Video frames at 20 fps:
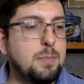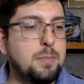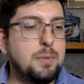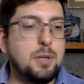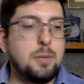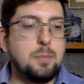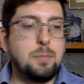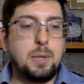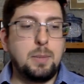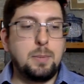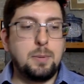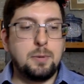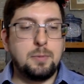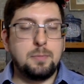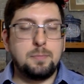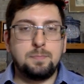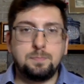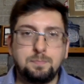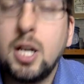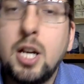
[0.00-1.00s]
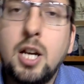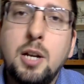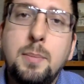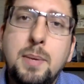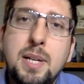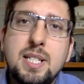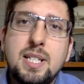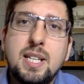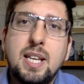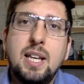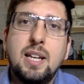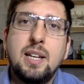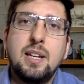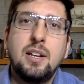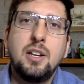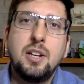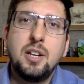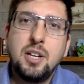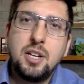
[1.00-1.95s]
up on paper. On my skin,